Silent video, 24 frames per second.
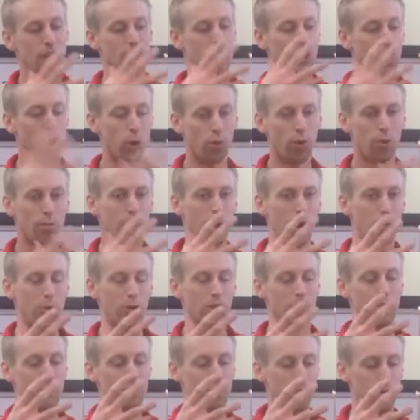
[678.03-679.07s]
no
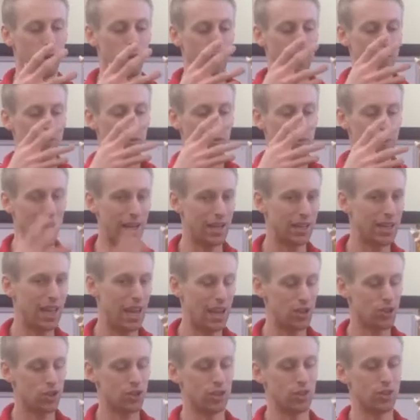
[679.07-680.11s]
amount of a
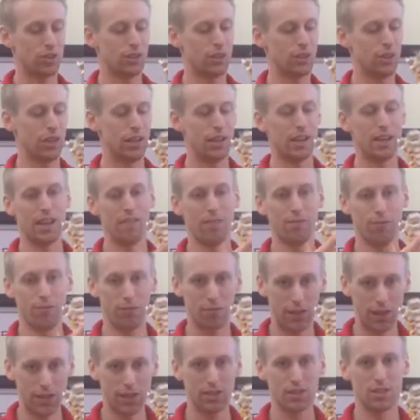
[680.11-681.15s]
medication can
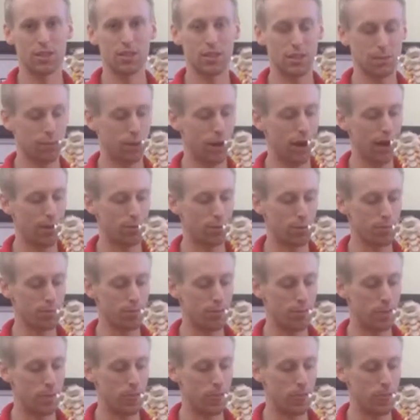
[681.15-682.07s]
fix this problem.